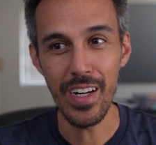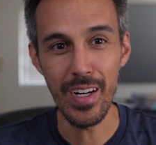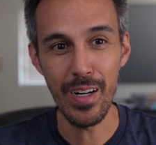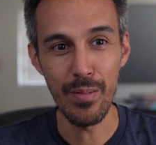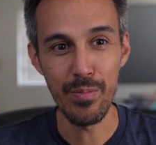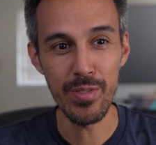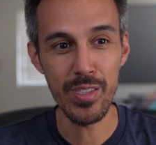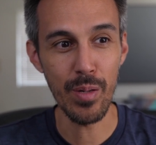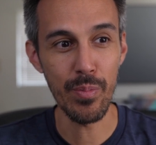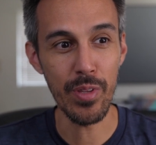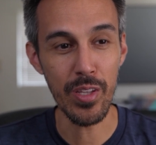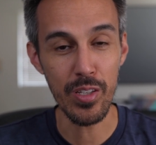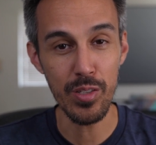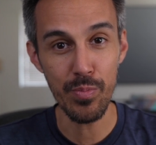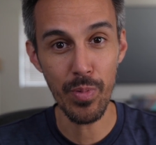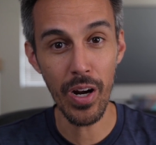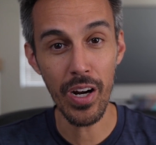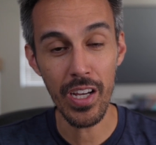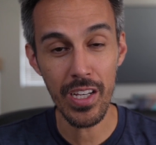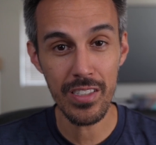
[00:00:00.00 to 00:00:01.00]
some of these
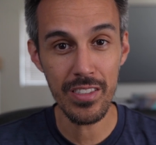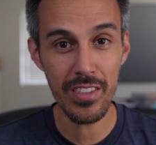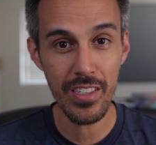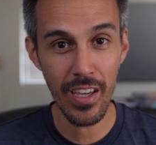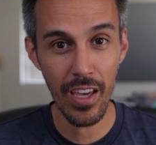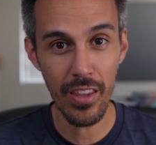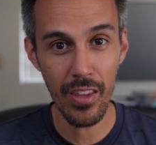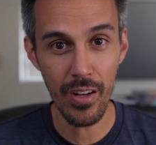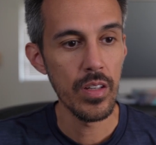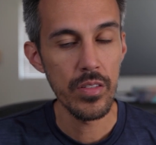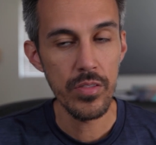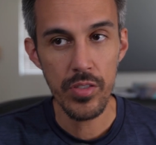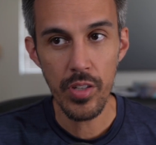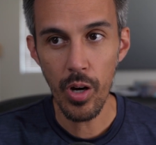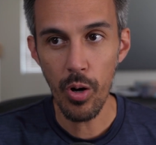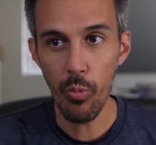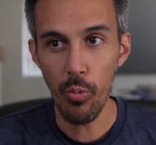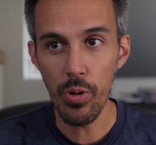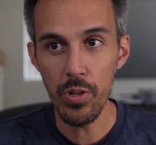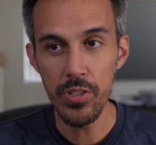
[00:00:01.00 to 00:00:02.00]
products together.
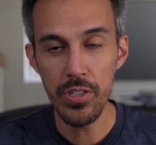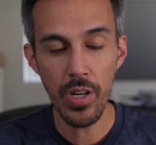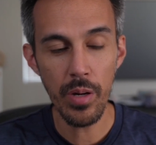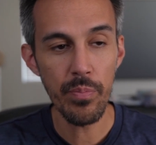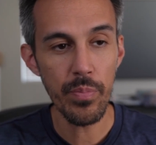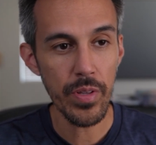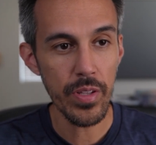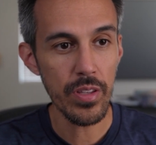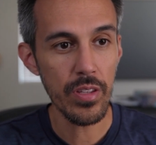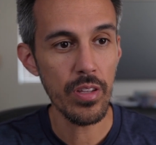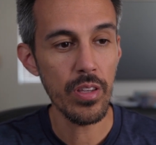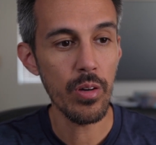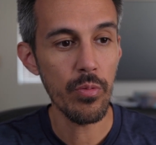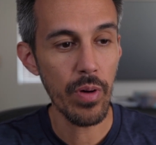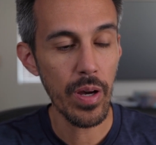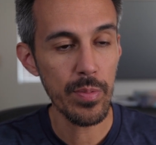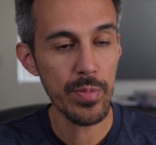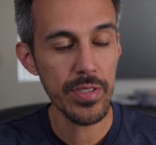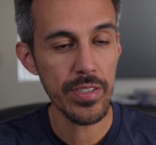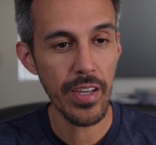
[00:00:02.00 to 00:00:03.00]
So we'll jump into the
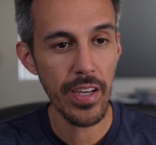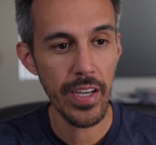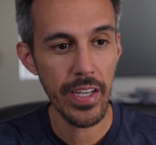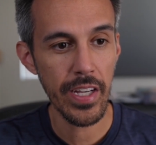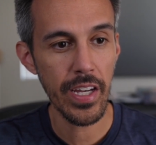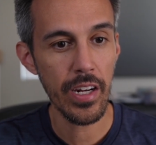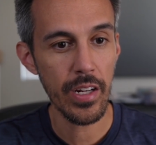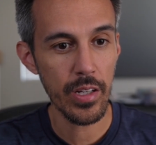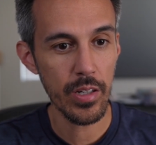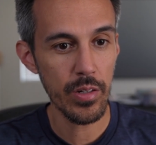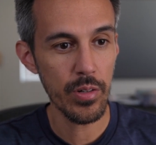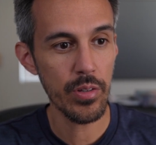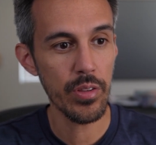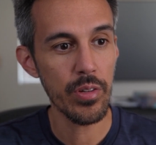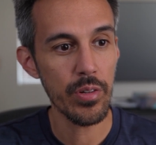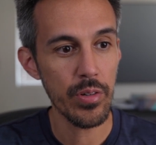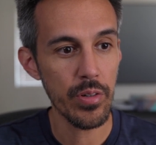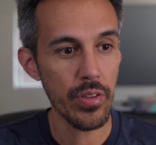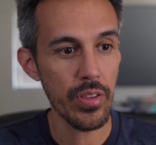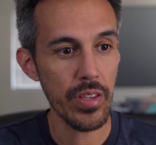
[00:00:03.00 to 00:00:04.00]
website, kind of go
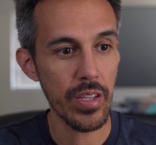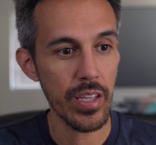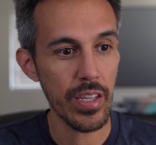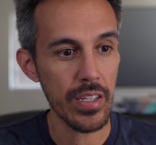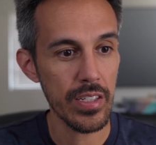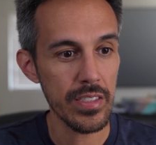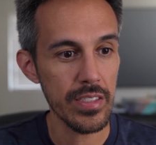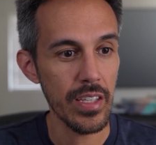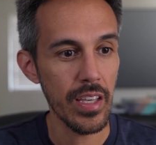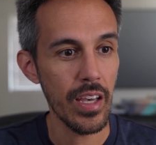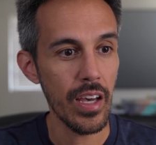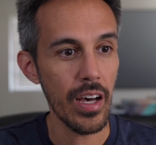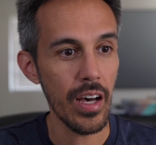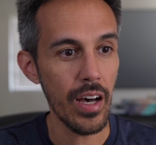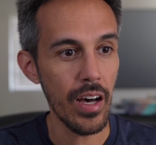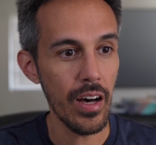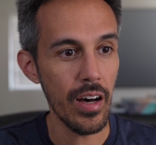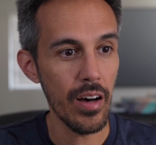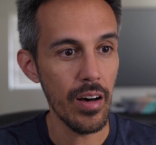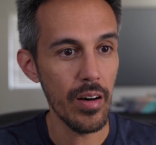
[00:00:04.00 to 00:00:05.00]
through things
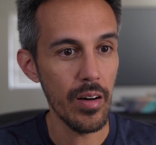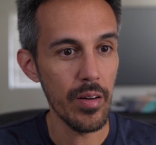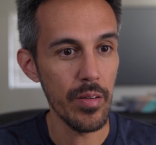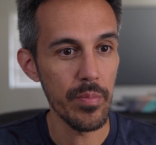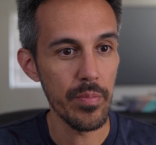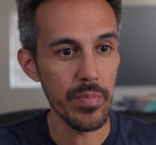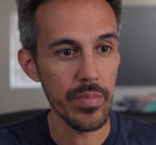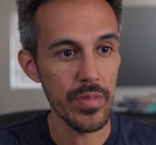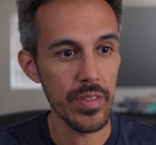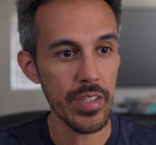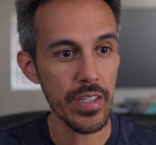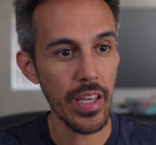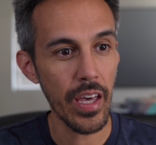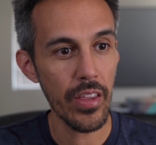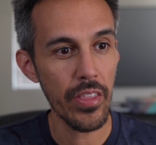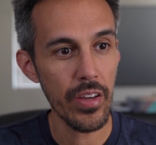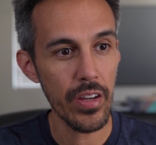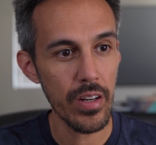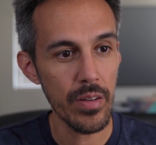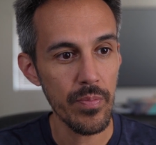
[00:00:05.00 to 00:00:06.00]

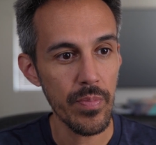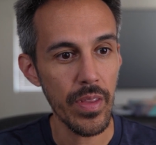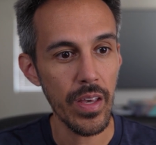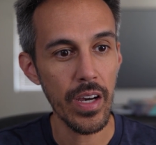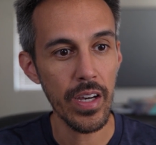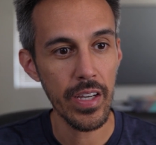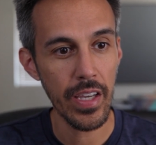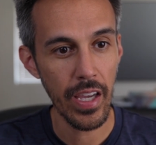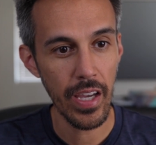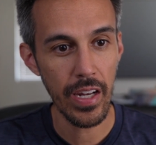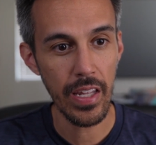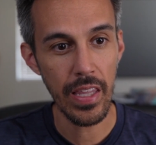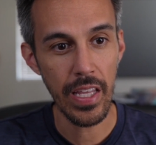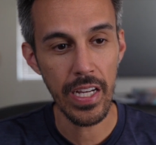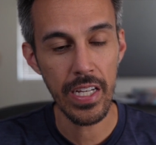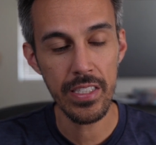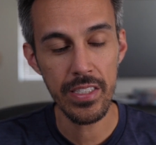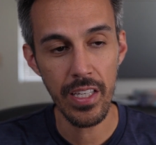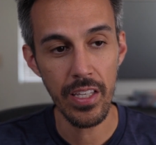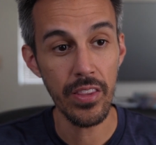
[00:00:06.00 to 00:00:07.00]
together. Again, like
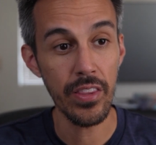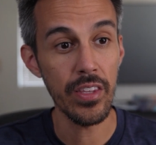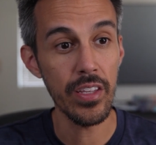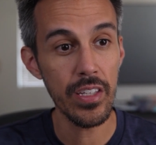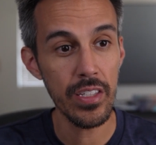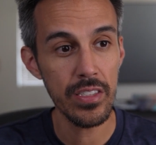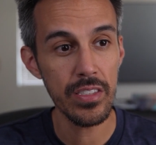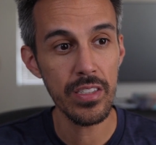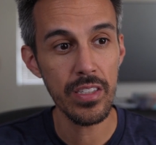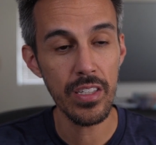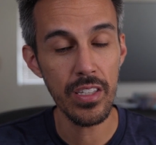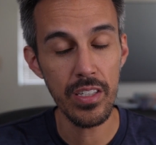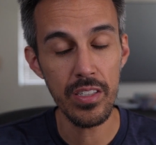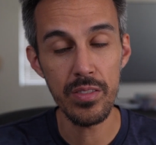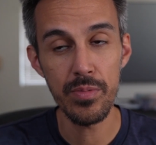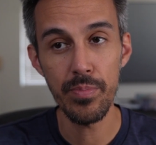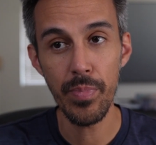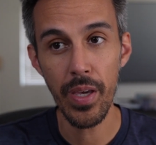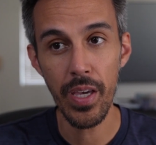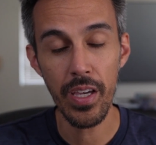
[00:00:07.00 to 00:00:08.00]
I said, this
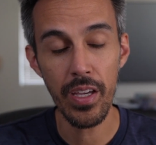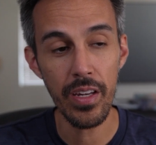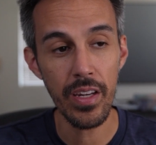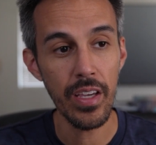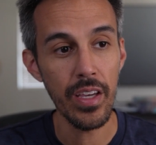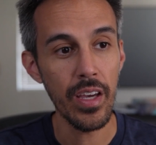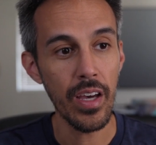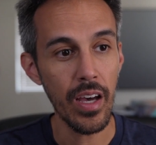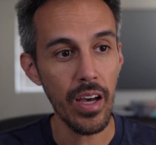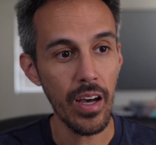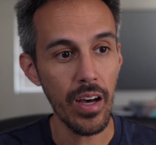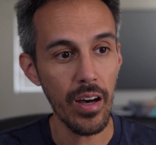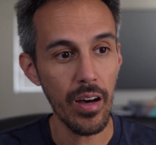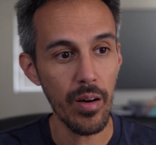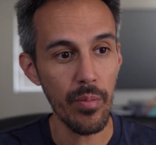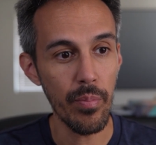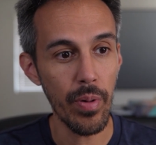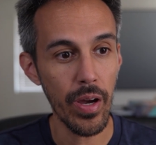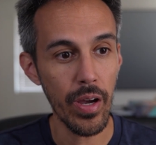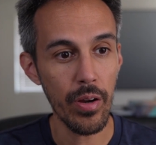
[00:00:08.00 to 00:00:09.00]
is made
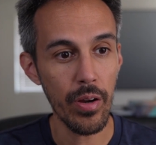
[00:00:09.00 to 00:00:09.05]
by a